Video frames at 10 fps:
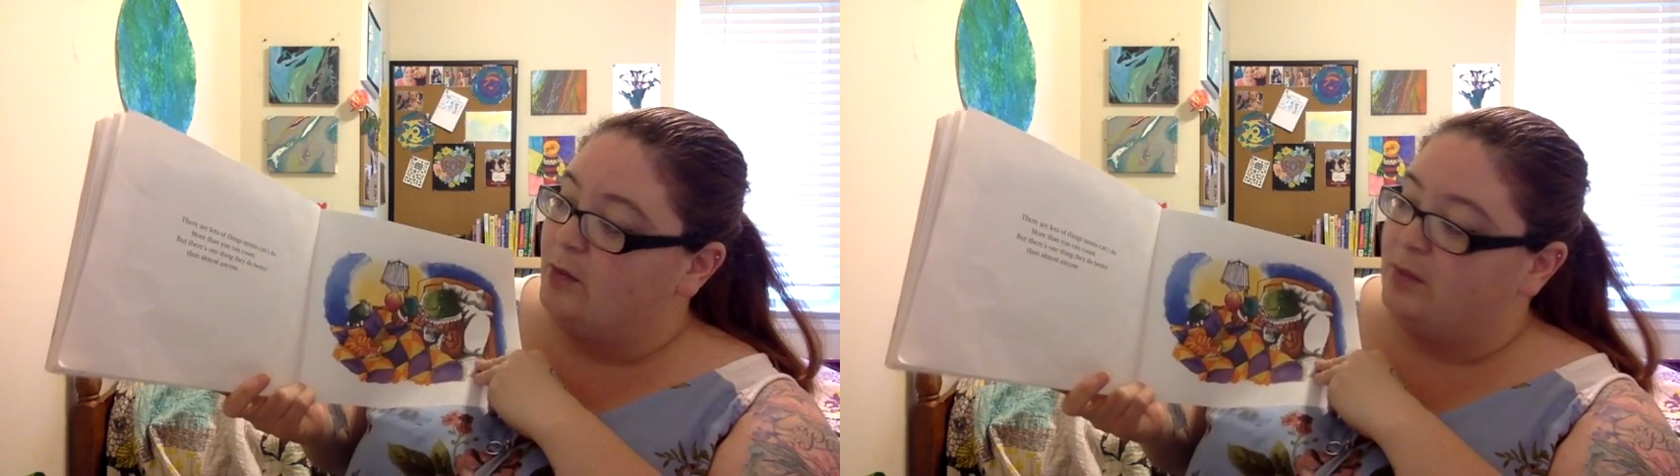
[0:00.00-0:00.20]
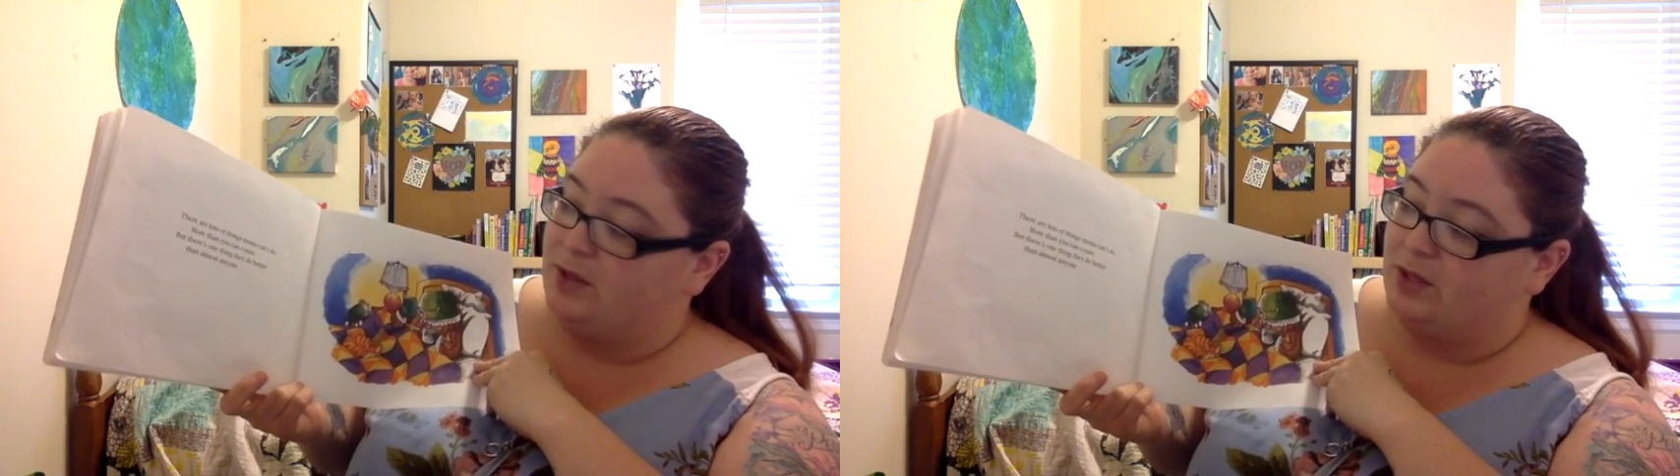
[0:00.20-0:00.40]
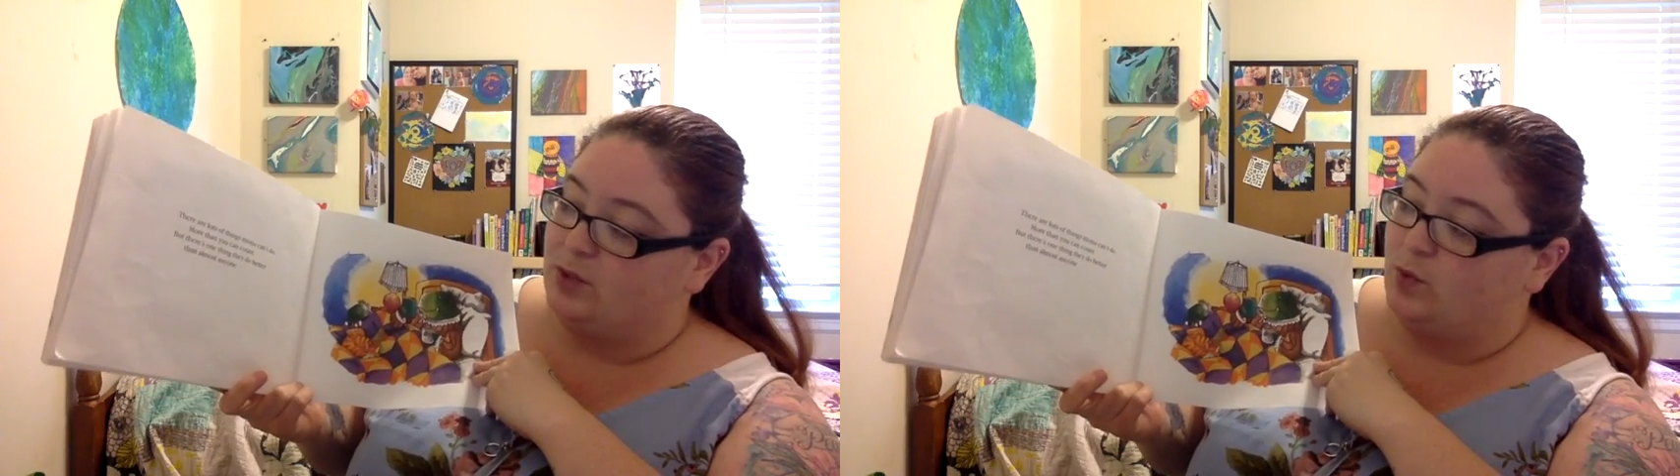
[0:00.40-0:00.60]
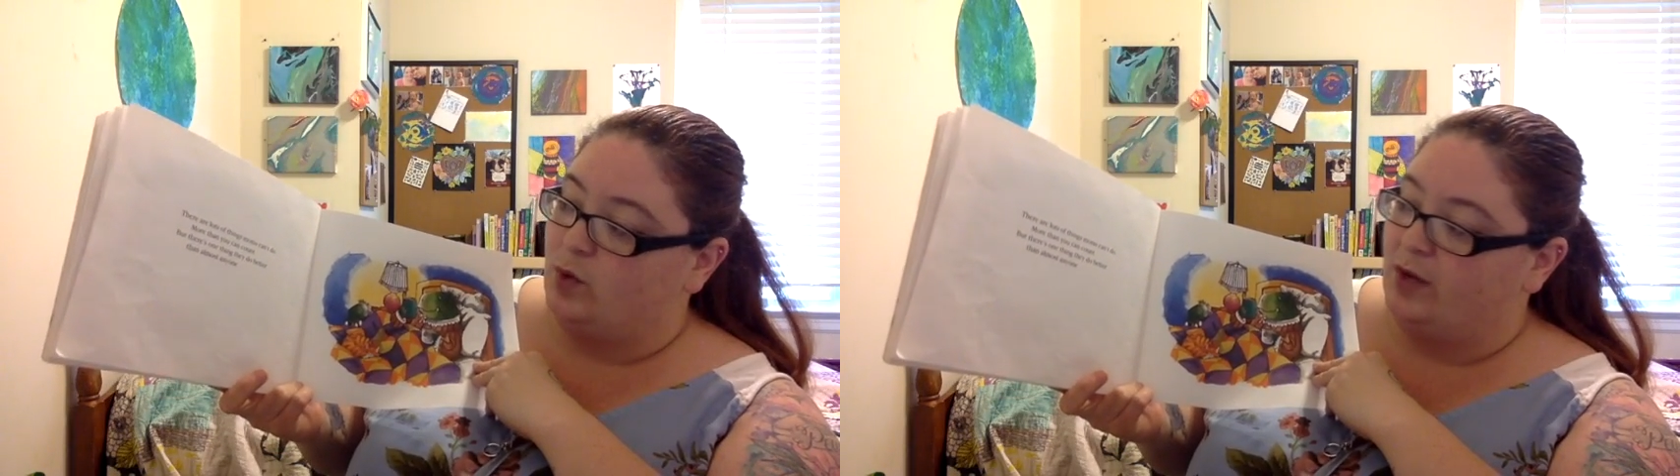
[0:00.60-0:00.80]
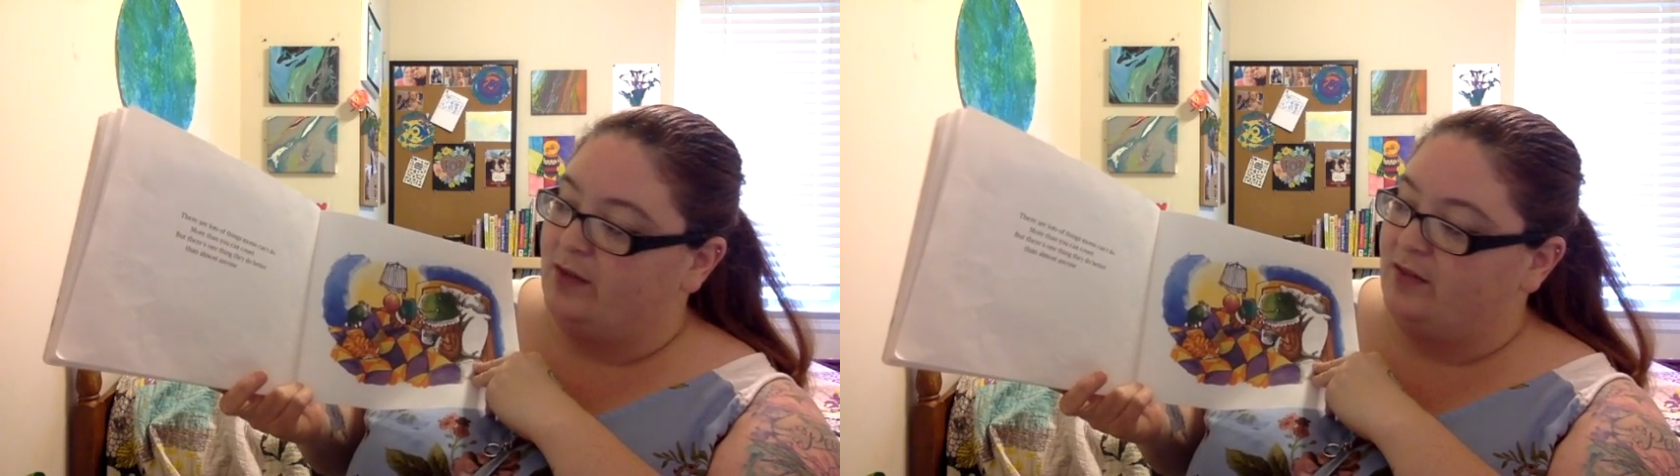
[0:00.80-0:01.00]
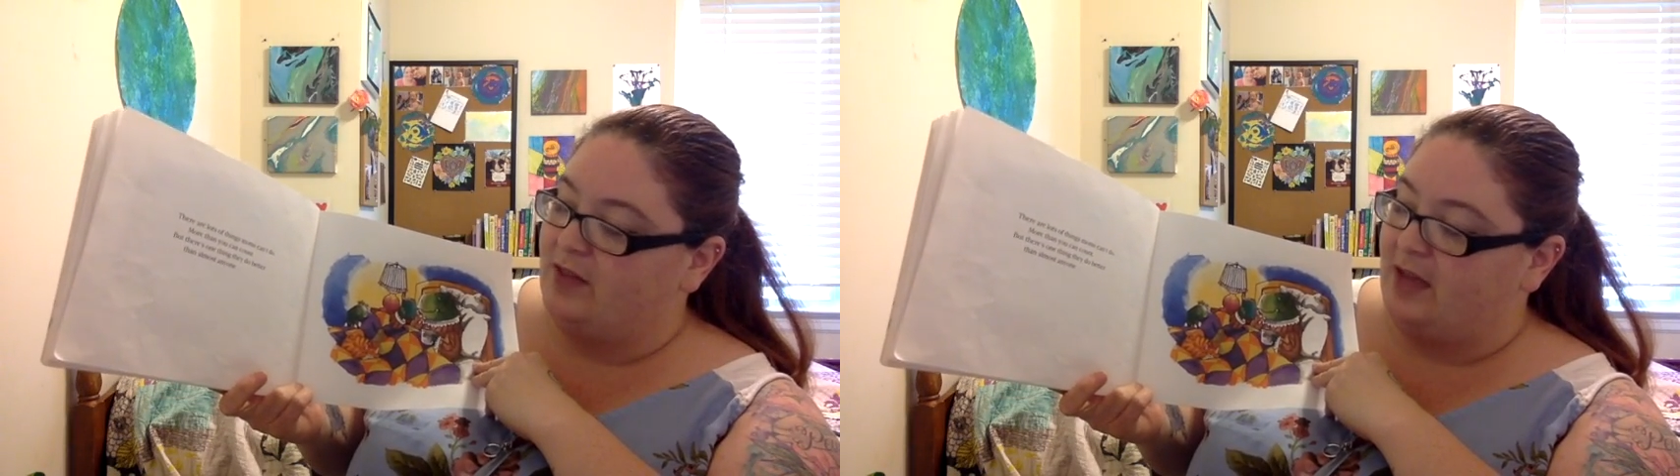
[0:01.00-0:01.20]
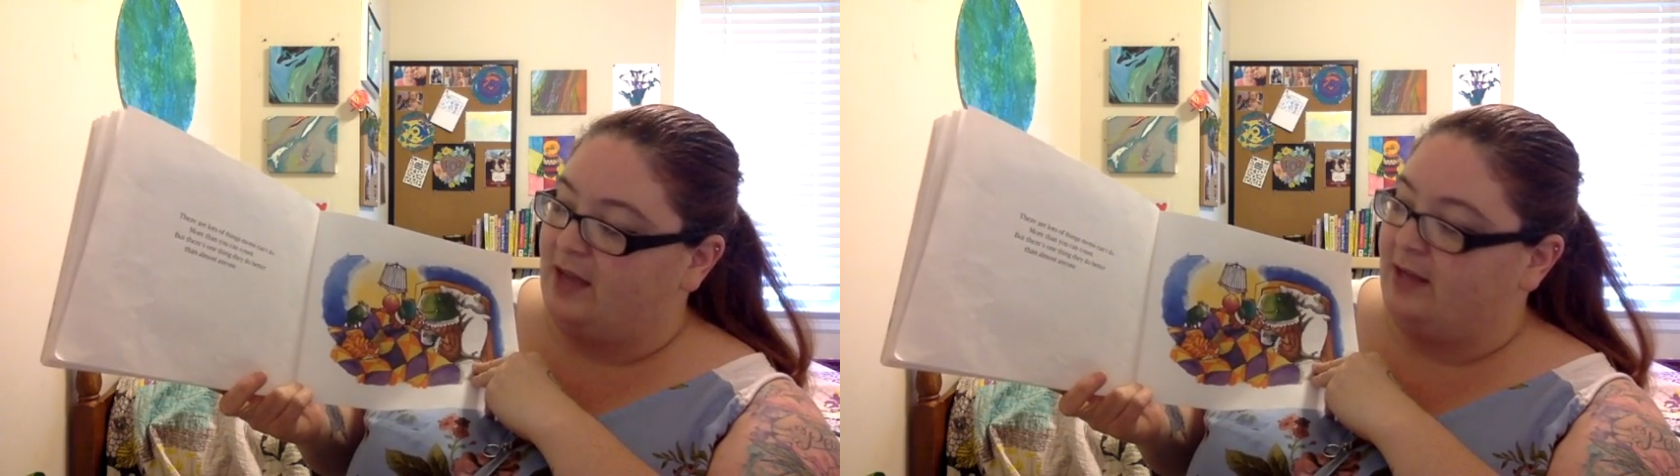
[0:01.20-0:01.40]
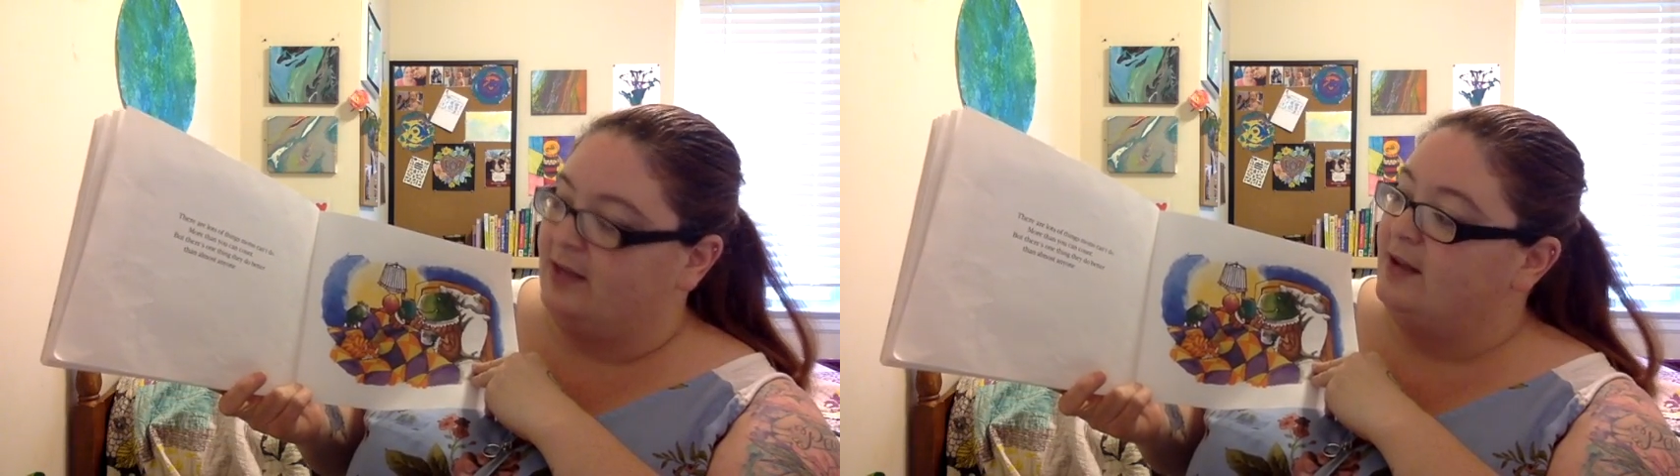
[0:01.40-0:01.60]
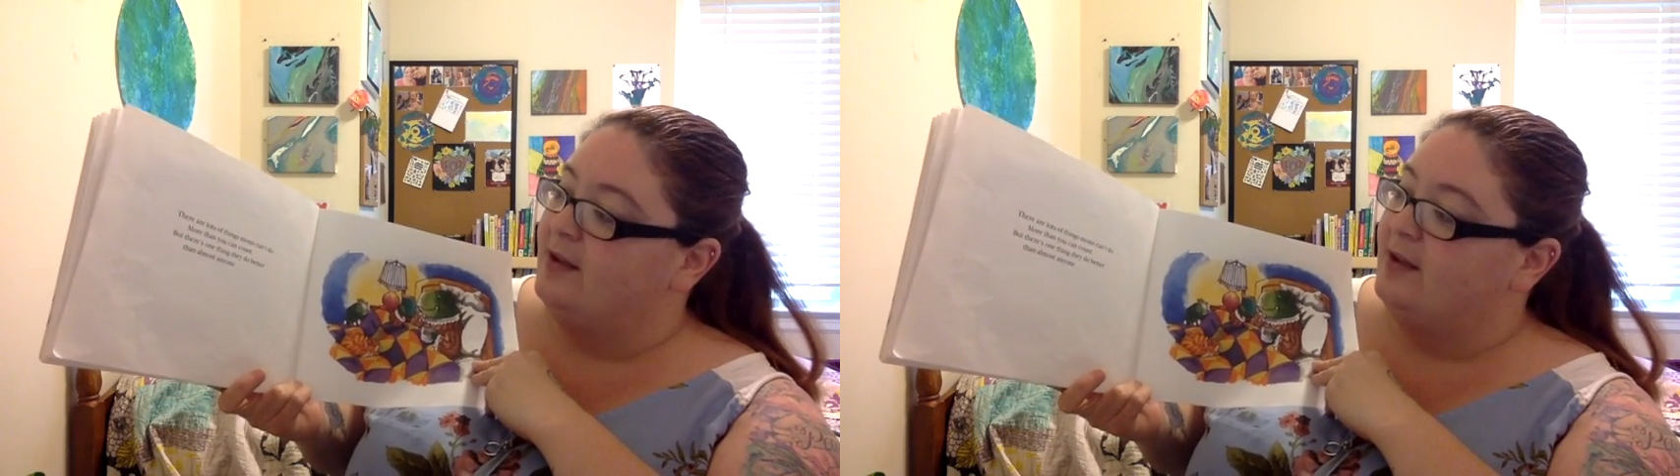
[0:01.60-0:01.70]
But there's one thing